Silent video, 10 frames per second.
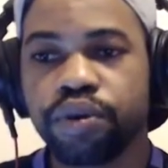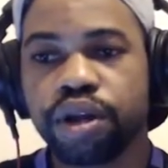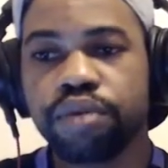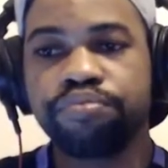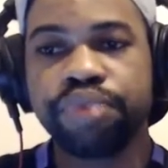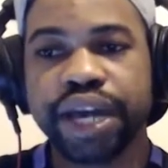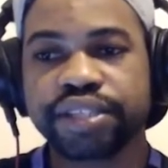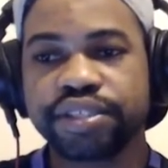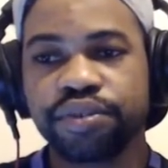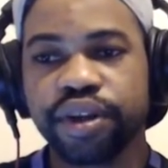Welcome
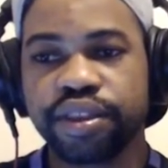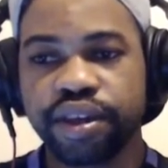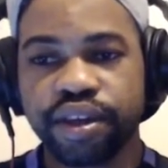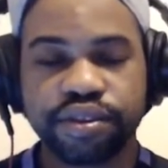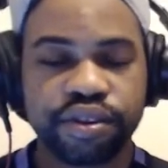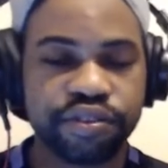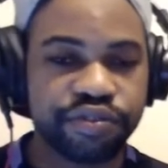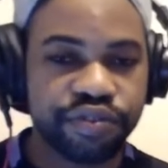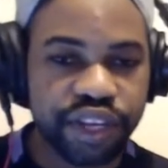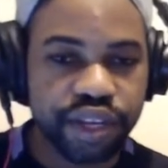back to another
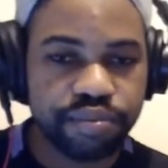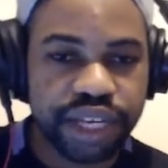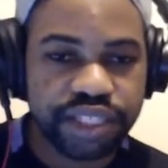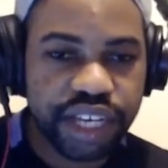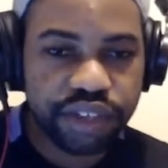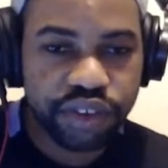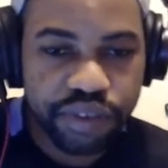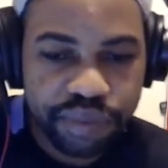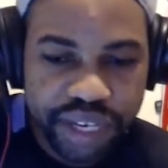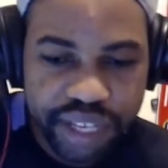video, man. Shout out to
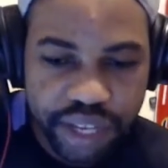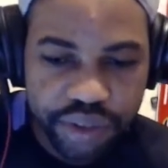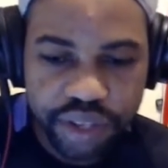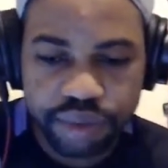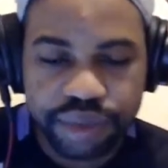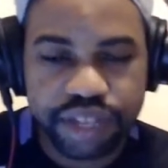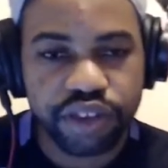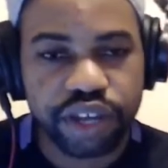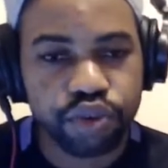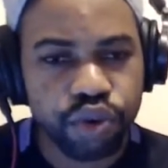everybody out there, man.
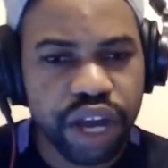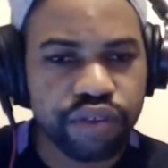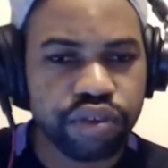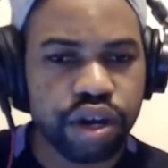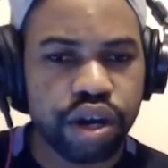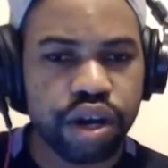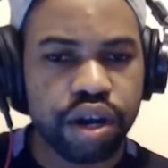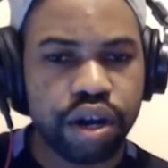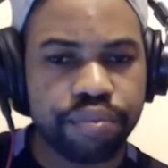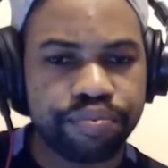So I do have a
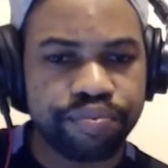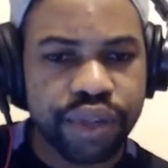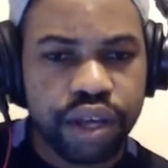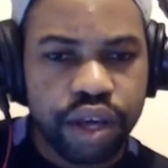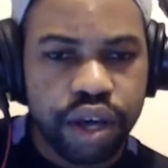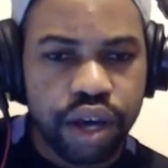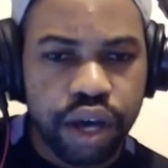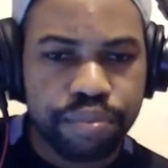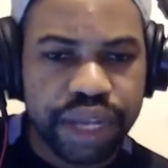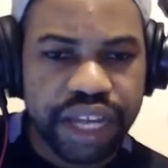um
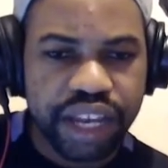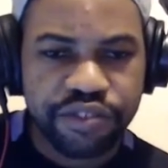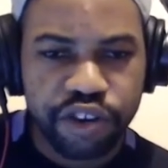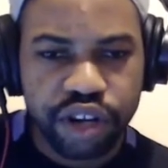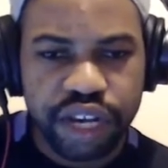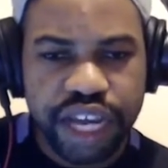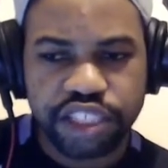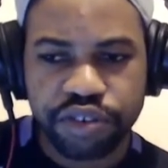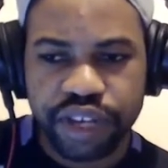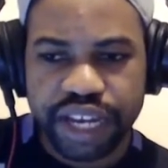a playlist for
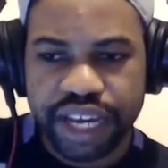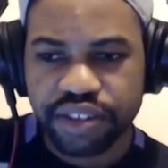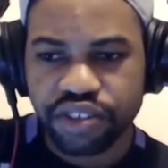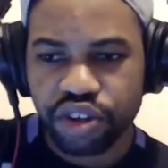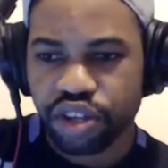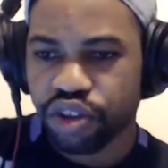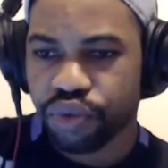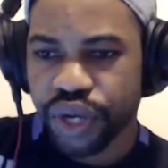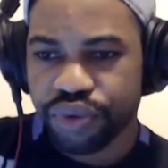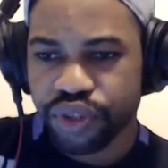Clash of Clans. So you know
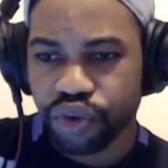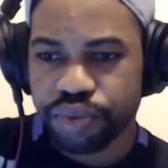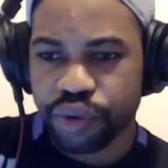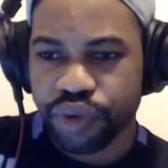what we do, man.